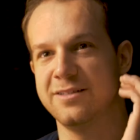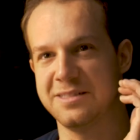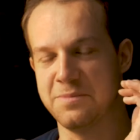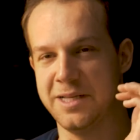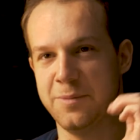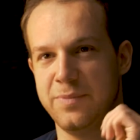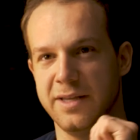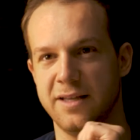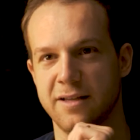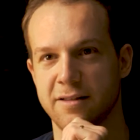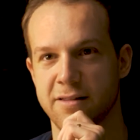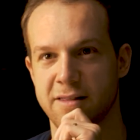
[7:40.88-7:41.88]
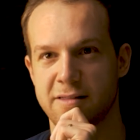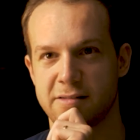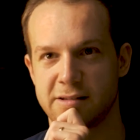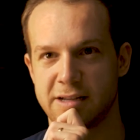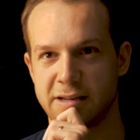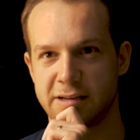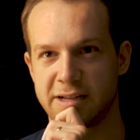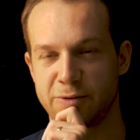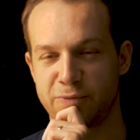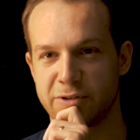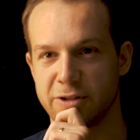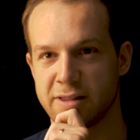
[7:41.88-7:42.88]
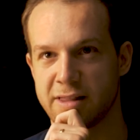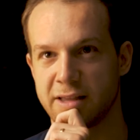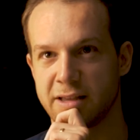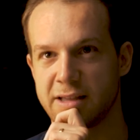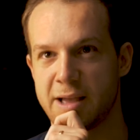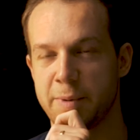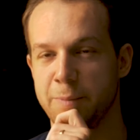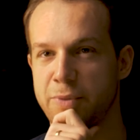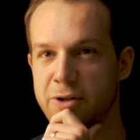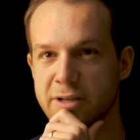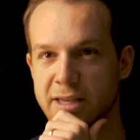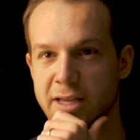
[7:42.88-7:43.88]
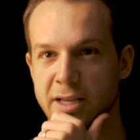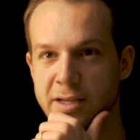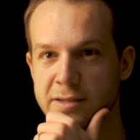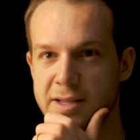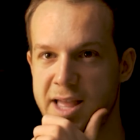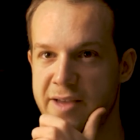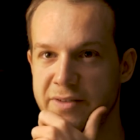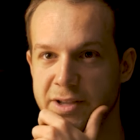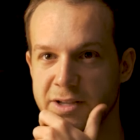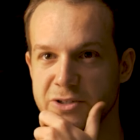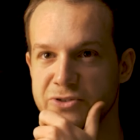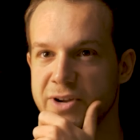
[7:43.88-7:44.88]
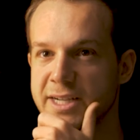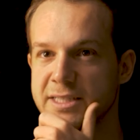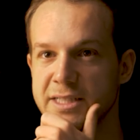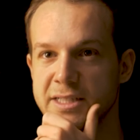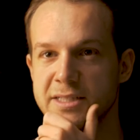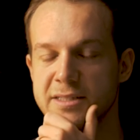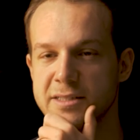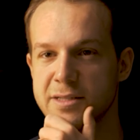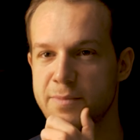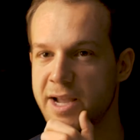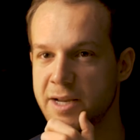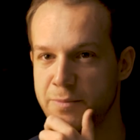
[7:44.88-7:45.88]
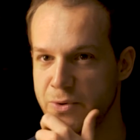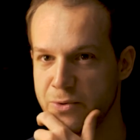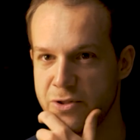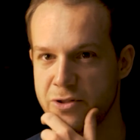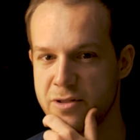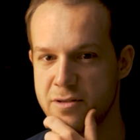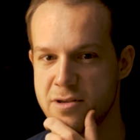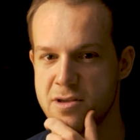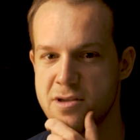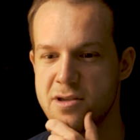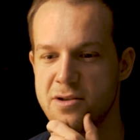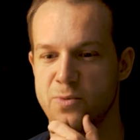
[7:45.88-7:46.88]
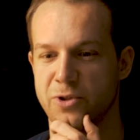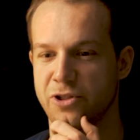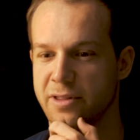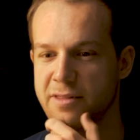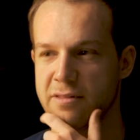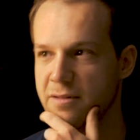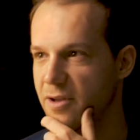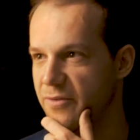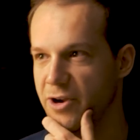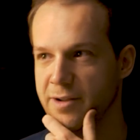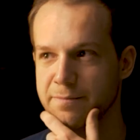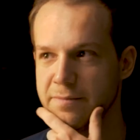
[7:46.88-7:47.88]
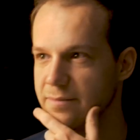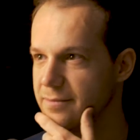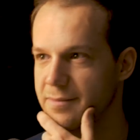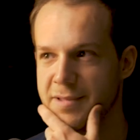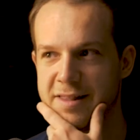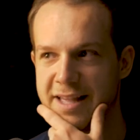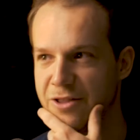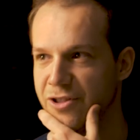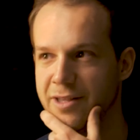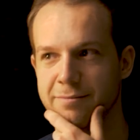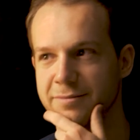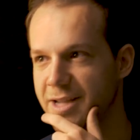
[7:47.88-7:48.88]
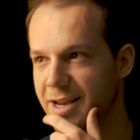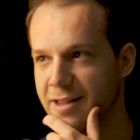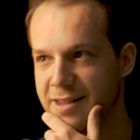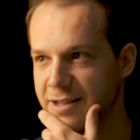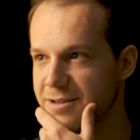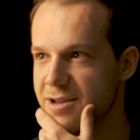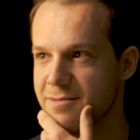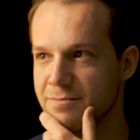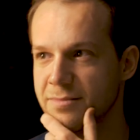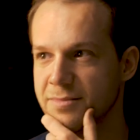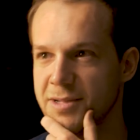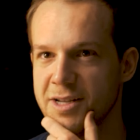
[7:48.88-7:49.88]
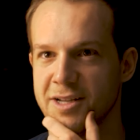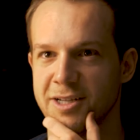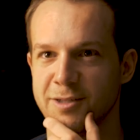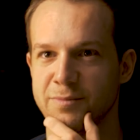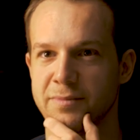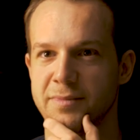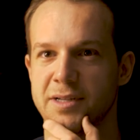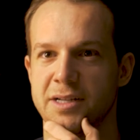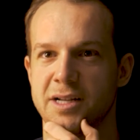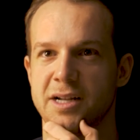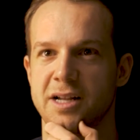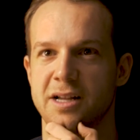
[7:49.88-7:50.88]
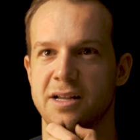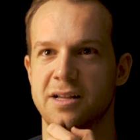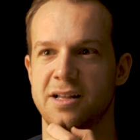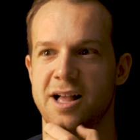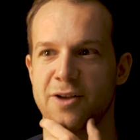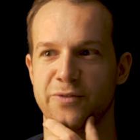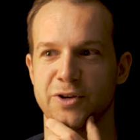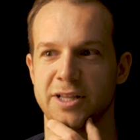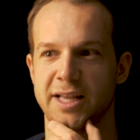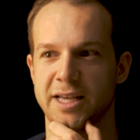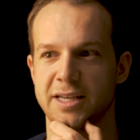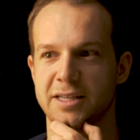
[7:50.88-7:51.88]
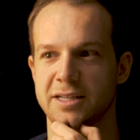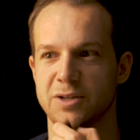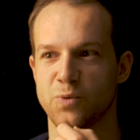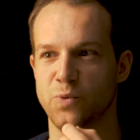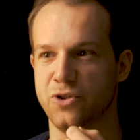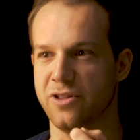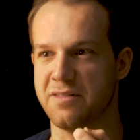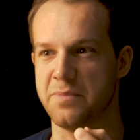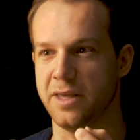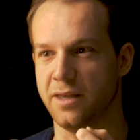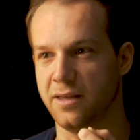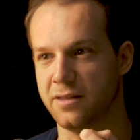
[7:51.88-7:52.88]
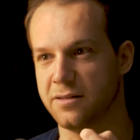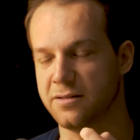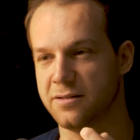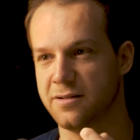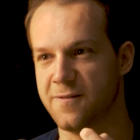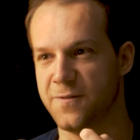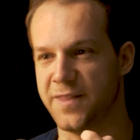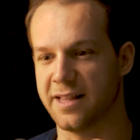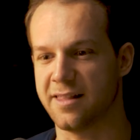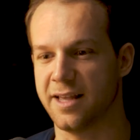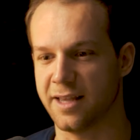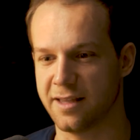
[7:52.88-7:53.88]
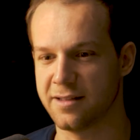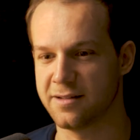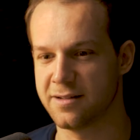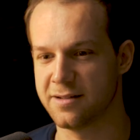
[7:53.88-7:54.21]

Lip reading: to me because it feels like, I mean, Paul King, having directed The Mighty Boosh, which is a very sketchy kind of sitcom, I feel like would just be, that's like,